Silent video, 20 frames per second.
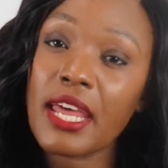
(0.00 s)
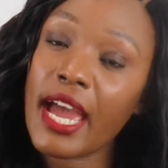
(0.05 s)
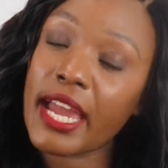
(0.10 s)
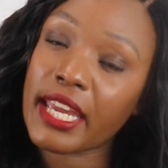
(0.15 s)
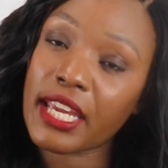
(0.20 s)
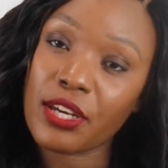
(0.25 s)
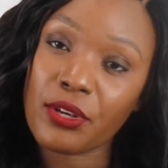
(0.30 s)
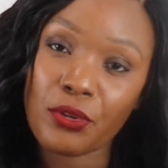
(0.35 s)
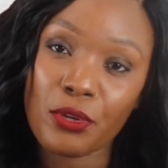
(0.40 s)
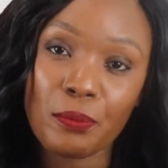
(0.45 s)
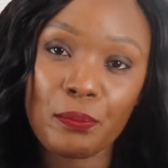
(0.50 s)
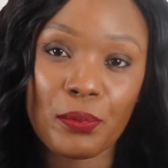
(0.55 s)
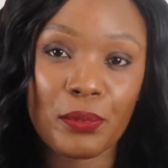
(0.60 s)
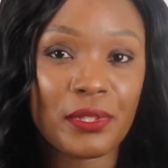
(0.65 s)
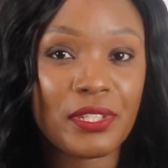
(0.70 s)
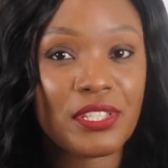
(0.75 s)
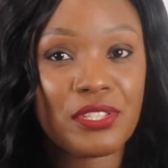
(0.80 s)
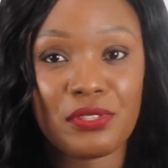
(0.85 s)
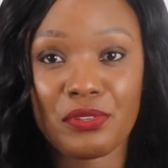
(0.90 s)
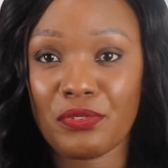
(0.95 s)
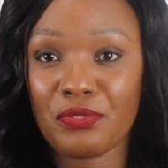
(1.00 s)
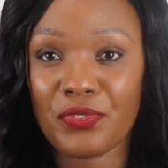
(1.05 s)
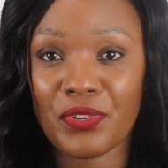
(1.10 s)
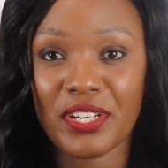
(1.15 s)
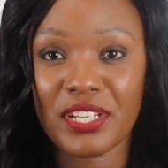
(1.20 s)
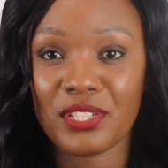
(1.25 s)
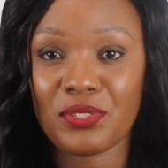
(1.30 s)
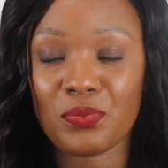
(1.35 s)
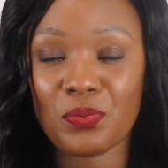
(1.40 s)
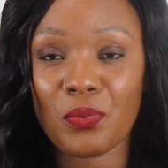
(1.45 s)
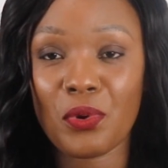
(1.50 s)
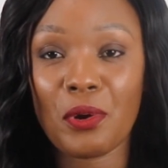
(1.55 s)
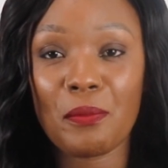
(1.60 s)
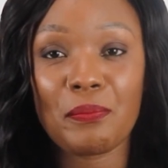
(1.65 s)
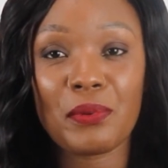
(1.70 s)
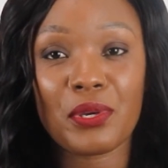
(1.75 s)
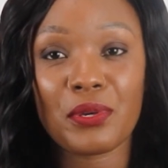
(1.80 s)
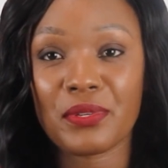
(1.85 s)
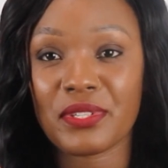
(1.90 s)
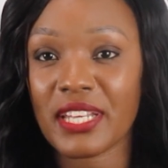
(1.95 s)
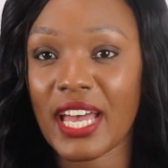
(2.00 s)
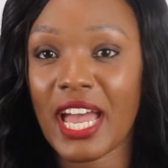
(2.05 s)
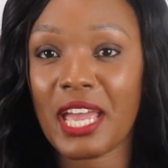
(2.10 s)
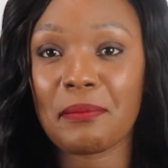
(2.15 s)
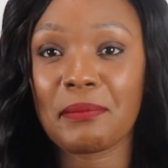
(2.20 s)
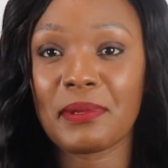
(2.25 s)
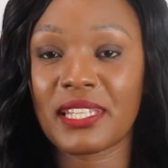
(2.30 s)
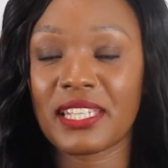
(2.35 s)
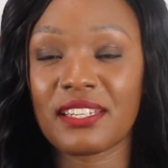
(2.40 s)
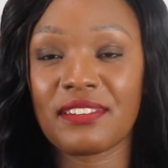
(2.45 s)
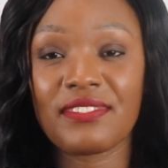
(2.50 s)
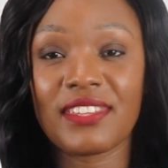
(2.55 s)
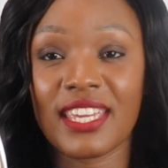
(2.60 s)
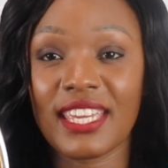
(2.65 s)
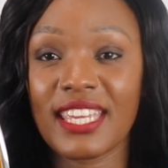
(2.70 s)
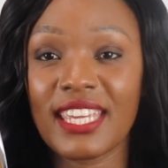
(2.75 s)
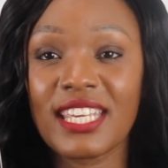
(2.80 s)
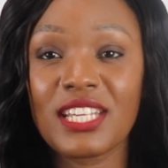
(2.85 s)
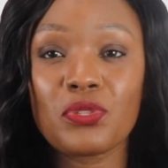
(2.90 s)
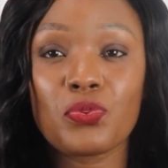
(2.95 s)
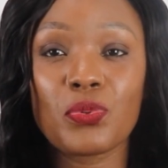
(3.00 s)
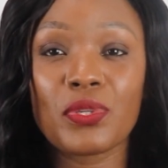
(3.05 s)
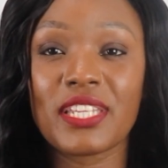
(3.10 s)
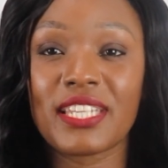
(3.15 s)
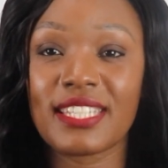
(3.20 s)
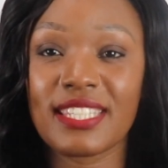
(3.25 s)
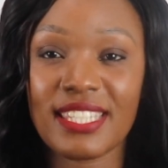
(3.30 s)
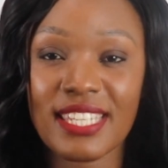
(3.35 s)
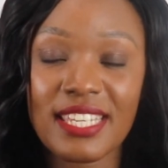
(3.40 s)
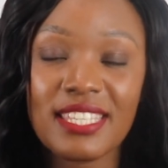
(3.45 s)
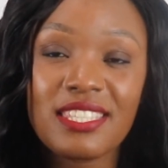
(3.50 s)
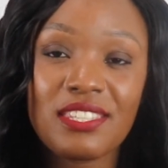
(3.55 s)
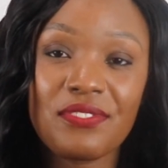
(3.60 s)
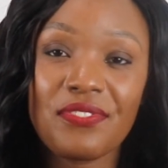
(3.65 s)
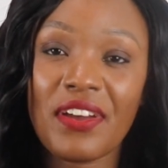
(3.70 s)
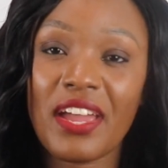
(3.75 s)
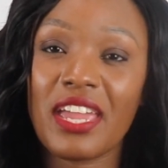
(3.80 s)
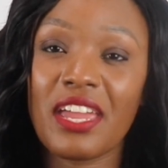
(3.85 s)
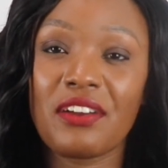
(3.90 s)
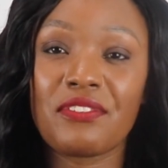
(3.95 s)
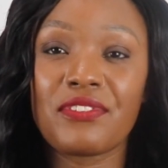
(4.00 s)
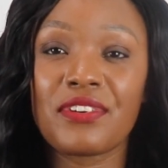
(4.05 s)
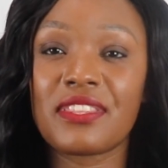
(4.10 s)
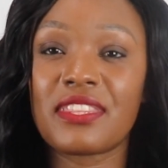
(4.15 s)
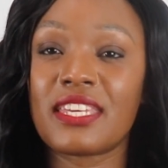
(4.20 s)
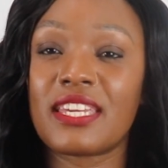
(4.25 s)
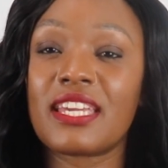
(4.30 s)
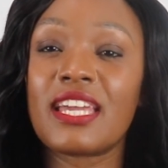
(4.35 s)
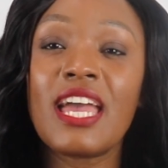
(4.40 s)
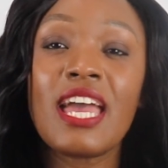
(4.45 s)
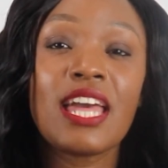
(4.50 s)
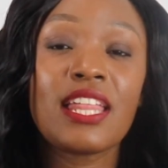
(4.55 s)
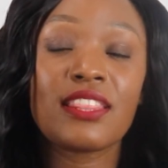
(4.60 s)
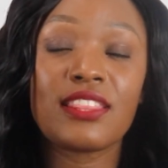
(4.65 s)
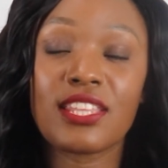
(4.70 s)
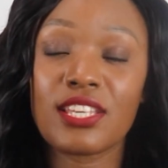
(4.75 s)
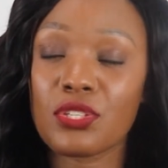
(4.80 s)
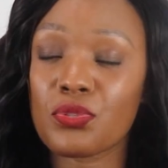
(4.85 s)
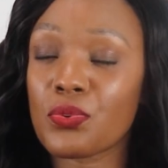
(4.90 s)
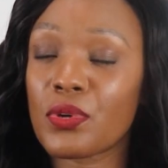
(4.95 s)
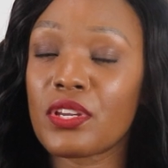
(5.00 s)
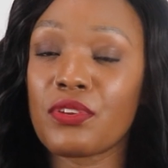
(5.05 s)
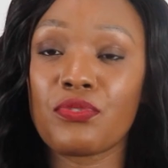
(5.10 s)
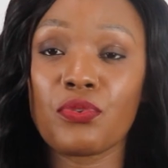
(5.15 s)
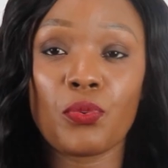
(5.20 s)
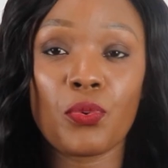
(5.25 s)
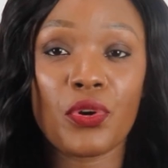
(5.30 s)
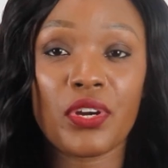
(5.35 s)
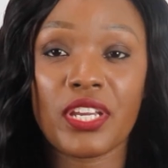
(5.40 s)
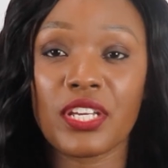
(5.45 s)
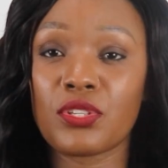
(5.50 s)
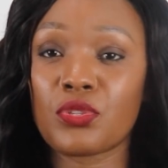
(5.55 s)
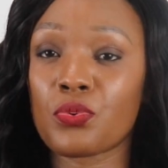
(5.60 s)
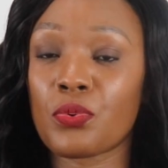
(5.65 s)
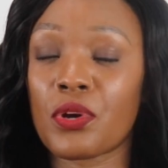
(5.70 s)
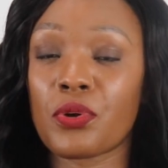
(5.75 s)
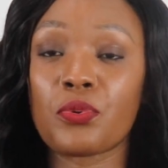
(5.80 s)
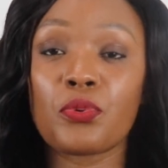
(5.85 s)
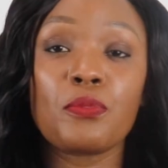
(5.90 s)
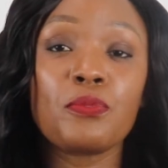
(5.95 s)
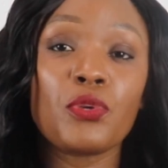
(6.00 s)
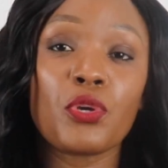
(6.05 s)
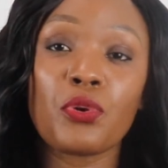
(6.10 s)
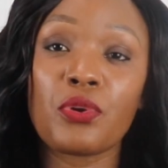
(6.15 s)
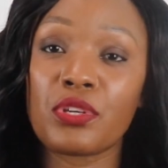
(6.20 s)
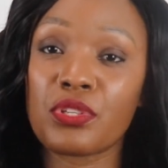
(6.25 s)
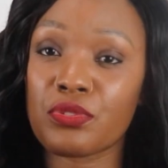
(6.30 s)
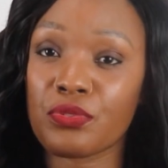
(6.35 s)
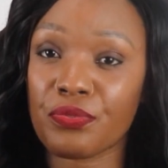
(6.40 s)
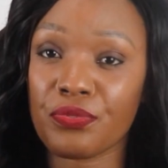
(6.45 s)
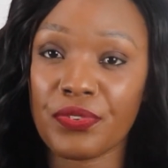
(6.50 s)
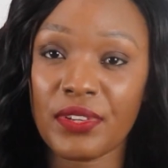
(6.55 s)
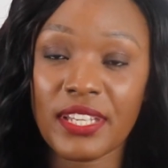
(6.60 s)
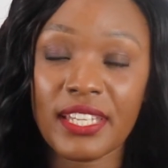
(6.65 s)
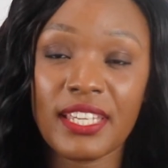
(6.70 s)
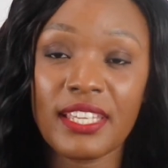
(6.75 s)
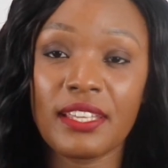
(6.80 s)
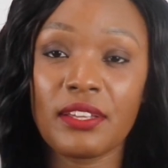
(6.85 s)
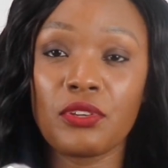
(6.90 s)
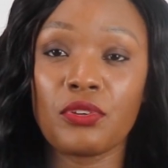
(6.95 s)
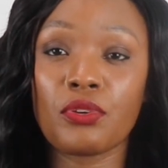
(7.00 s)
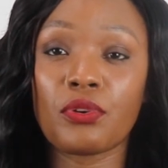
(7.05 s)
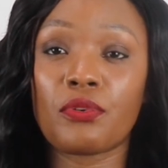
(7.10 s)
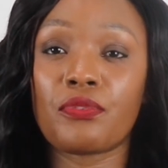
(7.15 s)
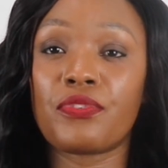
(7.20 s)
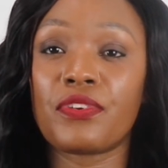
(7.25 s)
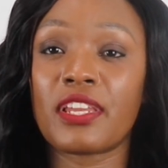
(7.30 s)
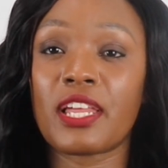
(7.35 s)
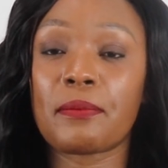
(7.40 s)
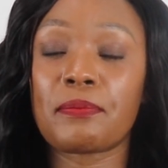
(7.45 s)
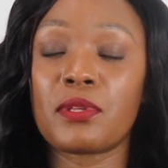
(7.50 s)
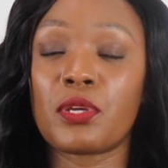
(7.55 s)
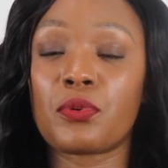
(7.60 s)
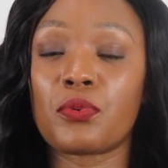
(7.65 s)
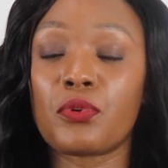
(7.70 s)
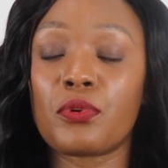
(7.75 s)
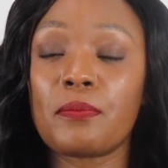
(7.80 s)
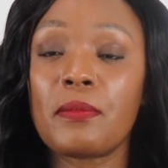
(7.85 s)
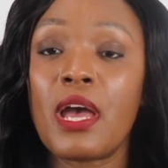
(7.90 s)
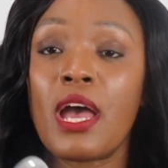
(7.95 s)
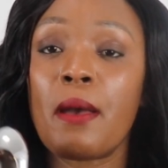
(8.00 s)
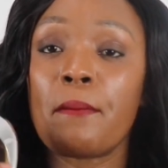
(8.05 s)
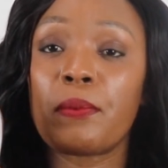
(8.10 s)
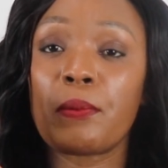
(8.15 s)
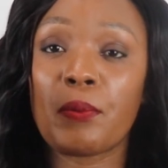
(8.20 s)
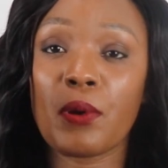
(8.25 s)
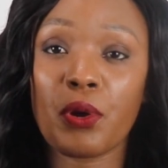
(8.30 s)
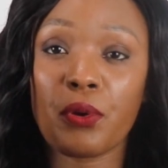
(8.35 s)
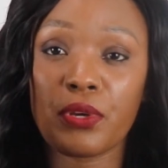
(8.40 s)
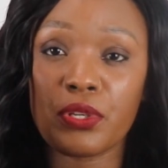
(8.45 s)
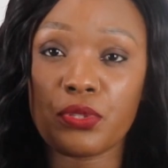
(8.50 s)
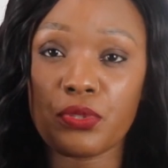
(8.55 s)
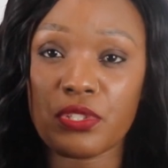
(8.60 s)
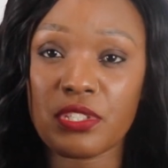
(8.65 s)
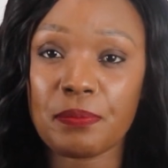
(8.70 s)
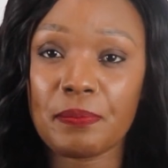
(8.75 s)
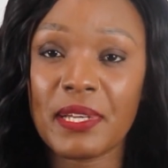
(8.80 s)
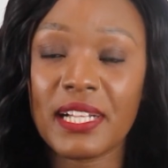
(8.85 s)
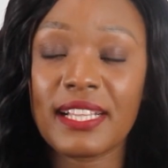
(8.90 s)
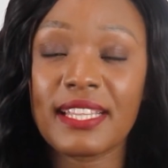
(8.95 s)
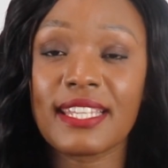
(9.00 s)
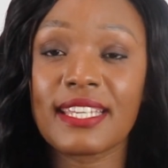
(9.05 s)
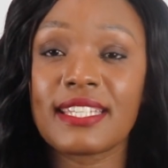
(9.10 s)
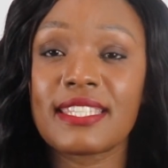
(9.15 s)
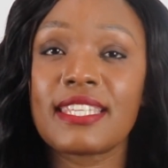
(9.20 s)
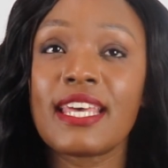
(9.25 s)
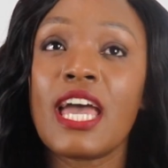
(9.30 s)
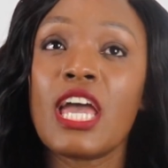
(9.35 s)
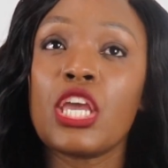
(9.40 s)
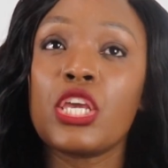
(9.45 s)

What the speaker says: I cannot pull this off when it's warm because I believe the heat will intensify everything. This one, if you walk into a room, you're going to feel it, you know, fill up the room. People are going to smell this.